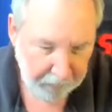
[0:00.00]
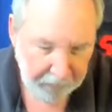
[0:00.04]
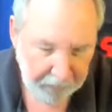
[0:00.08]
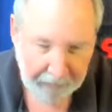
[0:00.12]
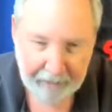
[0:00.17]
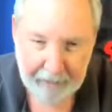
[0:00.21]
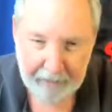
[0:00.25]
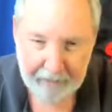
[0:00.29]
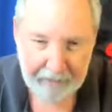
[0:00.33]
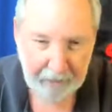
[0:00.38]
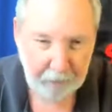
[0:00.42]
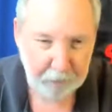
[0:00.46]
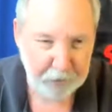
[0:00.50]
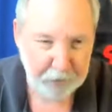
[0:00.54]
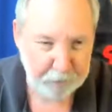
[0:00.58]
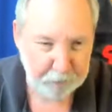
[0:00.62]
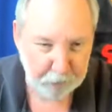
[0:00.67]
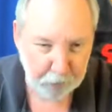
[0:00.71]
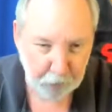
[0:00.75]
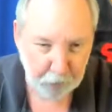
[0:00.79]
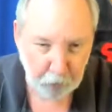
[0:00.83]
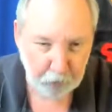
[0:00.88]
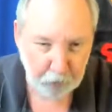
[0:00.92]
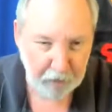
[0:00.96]
And I was
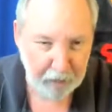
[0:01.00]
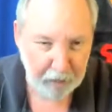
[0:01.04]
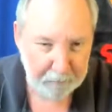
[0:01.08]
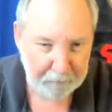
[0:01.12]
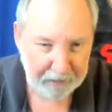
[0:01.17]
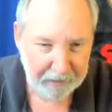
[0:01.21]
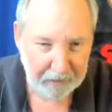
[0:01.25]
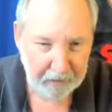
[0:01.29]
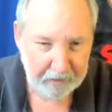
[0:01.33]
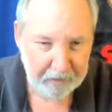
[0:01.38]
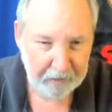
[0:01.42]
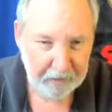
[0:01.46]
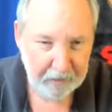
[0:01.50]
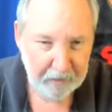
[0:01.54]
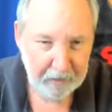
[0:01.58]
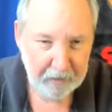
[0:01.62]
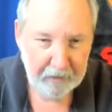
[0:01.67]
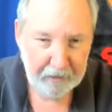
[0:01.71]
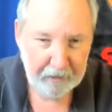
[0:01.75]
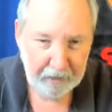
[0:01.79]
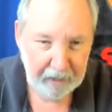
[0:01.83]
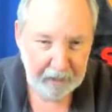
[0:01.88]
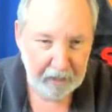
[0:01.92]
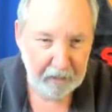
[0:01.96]
programming it
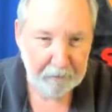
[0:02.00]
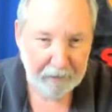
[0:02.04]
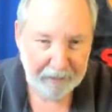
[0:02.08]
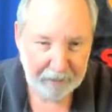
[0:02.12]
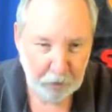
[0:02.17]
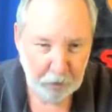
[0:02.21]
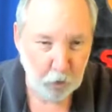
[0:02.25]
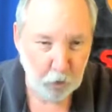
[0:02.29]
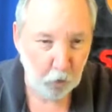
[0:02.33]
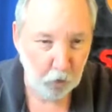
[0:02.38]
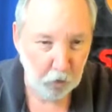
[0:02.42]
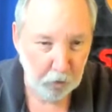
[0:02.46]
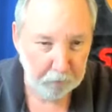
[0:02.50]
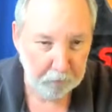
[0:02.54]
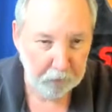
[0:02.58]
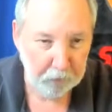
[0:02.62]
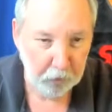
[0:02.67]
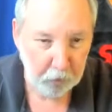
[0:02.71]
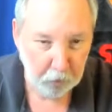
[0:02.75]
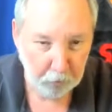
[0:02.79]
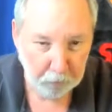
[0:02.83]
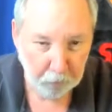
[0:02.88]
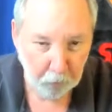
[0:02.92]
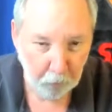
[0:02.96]
in my dorm
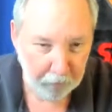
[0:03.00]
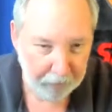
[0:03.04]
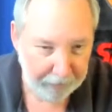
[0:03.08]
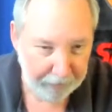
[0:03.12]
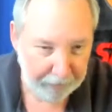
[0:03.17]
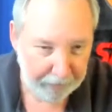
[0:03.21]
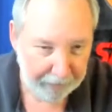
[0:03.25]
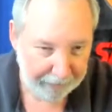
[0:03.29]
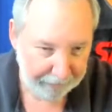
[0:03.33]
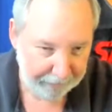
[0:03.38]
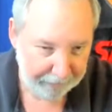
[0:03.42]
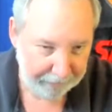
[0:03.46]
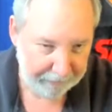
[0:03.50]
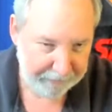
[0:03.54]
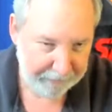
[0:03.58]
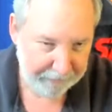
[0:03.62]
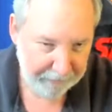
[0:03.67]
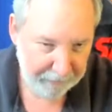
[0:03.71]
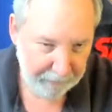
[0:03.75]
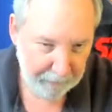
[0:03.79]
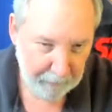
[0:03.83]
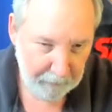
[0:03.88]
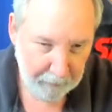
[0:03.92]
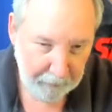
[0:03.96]
room one night.
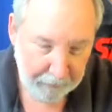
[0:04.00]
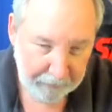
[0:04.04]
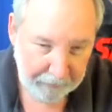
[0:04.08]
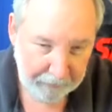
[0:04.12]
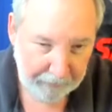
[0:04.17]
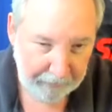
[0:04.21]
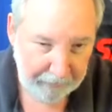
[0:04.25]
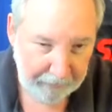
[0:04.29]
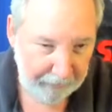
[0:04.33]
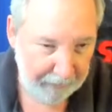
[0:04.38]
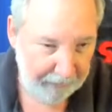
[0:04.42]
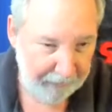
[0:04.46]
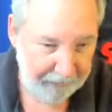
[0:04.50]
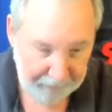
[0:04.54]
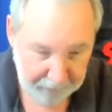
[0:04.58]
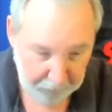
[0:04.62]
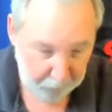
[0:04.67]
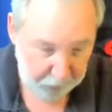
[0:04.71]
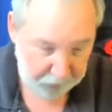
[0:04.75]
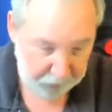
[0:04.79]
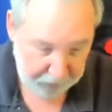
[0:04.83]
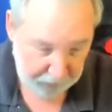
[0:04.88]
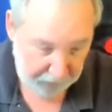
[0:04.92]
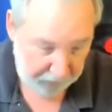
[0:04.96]
And it
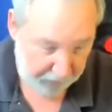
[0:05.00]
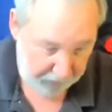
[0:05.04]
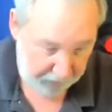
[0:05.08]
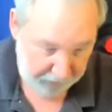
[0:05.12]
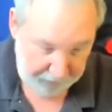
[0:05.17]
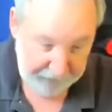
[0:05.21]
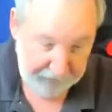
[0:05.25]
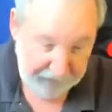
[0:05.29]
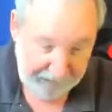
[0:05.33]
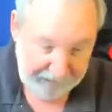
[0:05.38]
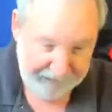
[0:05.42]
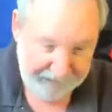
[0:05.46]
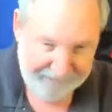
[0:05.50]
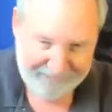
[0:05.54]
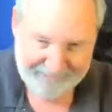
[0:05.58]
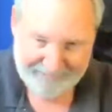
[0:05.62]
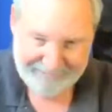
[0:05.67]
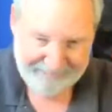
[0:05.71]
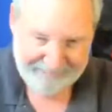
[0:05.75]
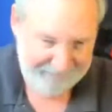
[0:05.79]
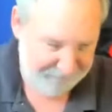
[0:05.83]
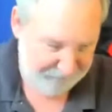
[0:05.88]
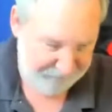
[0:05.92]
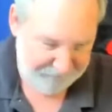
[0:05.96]
was on a, a
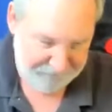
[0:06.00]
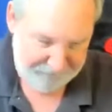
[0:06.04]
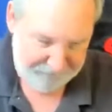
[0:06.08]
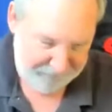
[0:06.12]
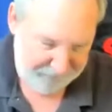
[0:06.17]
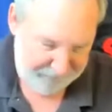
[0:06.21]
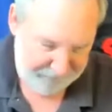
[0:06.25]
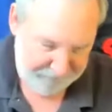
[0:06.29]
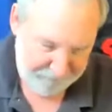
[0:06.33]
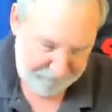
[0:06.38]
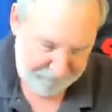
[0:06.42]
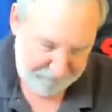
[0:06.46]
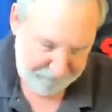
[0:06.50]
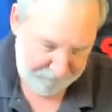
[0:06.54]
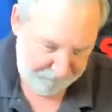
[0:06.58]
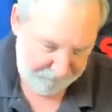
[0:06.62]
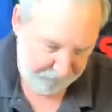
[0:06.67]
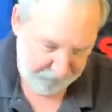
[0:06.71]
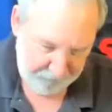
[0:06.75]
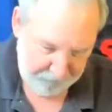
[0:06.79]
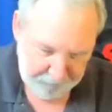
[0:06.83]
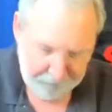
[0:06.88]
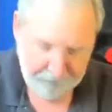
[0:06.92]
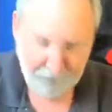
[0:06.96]
nice uh,
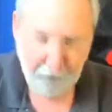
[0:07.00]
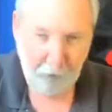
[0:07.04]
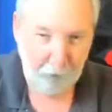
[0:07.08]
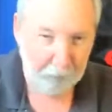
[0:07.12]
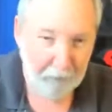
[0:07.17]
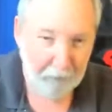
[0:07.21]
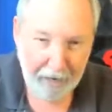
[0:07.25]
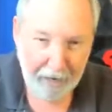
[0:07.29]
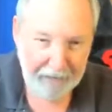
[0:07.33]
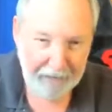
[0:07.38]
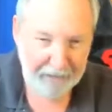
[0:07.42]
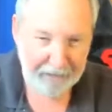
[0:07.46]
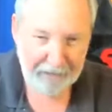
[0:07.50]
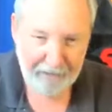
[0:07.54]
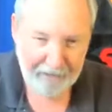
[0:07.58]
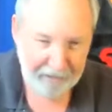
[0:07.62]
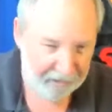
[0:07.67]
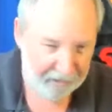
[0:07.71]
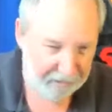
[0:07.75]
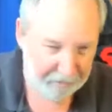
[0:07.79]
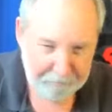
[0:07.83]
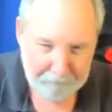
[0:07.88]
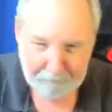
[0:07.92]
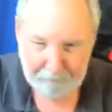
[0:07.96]

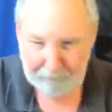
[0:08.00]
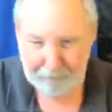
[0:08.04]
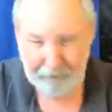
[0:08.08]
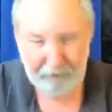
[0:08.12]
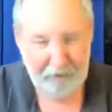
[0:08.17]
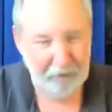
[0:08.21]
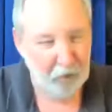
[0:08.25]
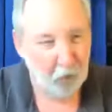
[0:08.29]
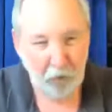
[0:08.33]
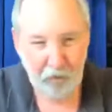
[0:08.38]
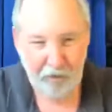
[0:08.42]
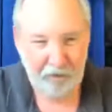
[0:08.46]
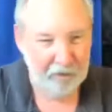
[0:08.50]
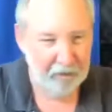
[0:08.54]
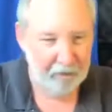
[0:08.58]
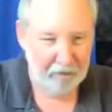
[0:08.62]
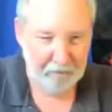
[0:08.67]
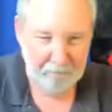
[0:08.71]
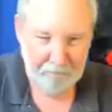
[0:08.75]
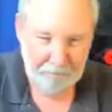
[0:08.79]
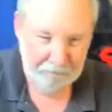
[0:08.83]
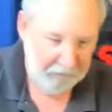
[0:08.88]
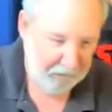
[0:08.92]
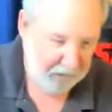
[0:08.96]
formica,
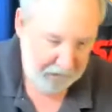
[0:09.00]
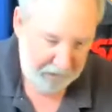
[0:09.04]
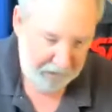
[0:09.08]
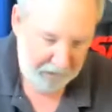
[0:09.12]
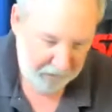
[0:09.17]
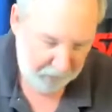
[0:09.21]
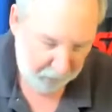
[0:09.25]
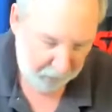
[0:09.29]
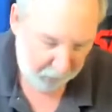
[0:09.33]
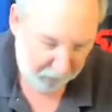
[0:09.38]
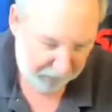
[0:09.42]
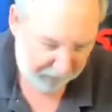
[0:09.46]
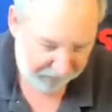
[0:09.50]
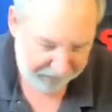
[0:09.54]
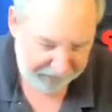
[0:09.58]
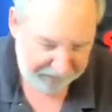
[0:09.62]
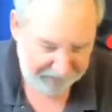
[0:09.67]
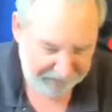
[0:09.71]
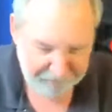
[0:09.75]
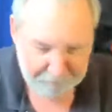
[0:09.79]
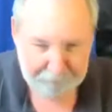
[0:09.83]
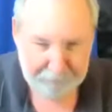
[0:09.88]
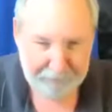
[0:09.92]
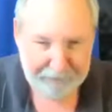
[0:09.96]
linoleum, whatever
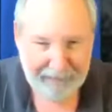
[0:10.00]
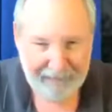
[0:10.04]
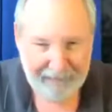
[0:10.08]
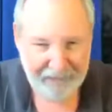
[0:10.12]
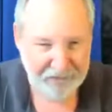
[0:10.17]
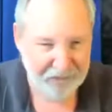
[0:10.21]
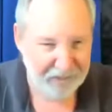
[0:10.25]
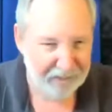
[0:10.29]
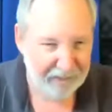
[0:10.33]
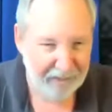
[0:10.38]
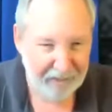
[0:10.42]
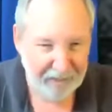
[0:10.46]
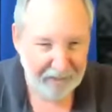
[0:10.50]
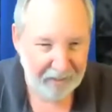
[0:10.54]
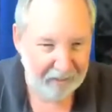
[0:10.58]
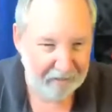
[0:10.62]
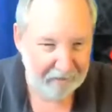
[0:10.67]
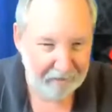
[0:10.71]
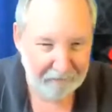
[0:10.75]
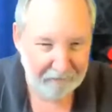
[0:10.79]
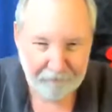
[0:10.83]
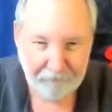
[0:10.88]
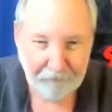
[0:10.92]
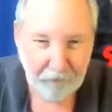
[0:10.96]
kind of
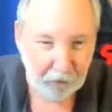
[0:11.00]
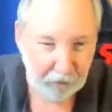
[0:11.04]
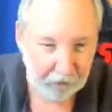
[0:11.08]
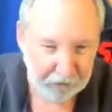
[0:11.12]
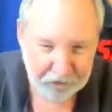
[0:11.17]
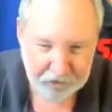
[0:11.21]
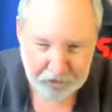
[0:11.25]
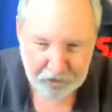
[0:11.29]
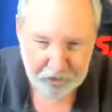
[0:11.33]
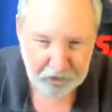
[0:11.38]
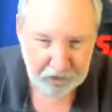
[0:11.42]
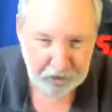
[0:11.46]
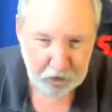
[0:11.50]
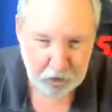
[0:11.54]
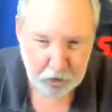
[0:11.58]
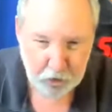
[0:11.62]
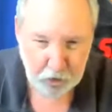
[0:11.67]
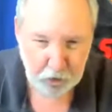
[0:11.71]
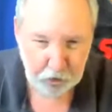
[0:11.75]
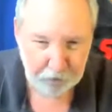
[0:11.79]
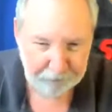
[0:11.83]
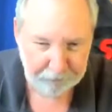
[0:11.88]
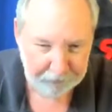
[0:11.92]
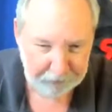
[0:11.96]
plasticky, varnishy
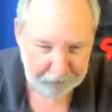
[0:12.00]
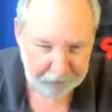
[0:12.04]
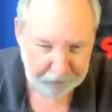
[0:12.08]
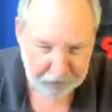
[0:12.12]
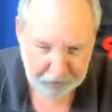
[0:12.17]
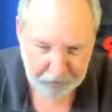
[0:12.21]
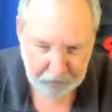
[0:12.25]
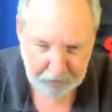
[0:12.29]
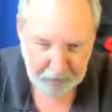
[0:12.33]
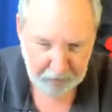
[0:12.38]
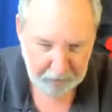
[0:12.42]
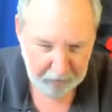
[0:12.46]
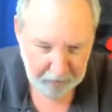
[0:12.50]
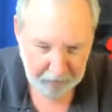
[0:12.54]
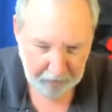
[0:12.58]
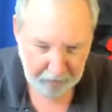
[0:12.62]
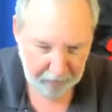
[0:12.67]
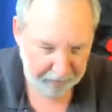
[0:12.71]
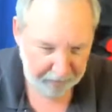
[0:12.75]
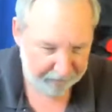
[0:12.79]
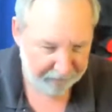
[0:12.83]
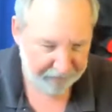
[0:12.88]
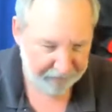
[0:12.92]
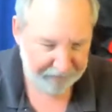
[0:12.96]
surface
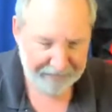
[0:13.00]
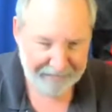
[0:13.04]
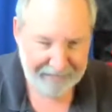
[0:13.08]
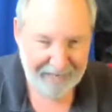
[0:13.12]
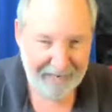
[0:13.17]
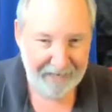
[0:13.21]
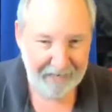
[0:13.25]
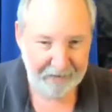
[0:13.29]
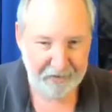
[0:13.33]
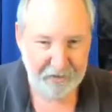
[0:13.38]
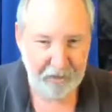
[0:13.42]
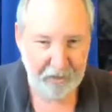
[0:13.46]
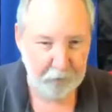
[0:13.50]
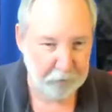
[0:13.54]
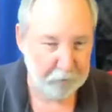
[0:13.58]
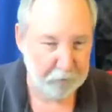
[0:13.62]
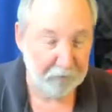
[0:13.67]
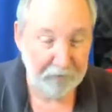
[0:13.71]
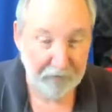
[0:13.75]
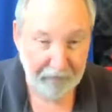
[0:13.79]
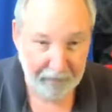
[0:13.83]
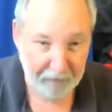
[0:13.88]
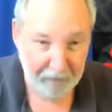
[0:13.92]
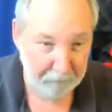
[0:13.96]
of a desk that was
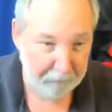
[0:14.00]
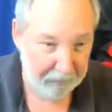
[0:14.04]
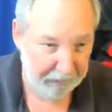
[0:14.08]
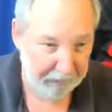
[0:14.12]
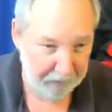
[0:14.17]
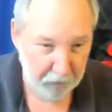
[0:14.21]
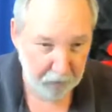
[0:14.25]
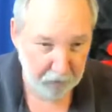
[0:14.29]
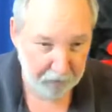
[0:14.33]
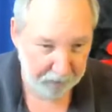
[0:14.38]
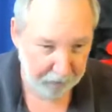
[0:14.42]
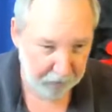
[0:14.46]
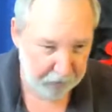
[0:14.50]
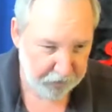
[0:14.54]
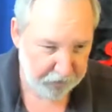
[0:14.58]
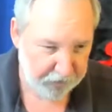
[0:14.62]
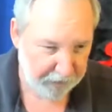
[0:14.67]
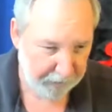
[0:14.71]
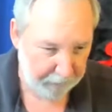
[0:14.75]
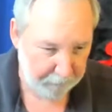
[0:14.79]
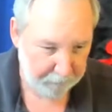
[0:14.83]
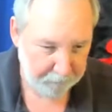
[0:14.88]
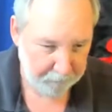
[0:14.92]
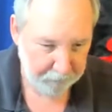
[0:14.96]
provided by the
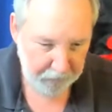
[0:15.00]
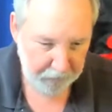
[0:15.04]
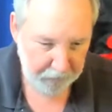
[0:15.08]
university.